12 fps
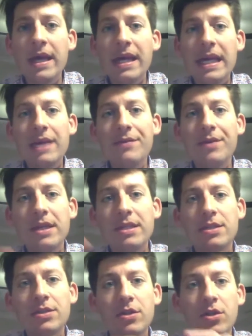Even
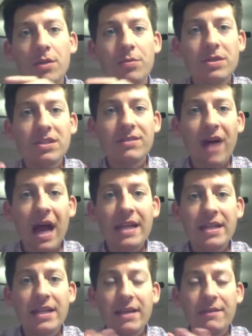as Europe was
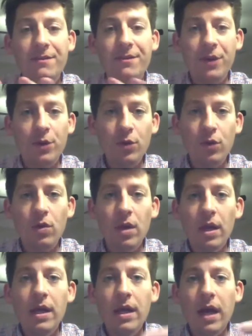divided and feudal,
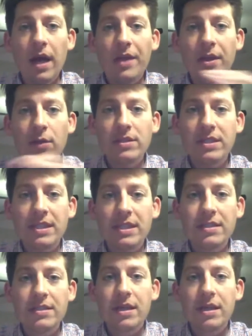there was this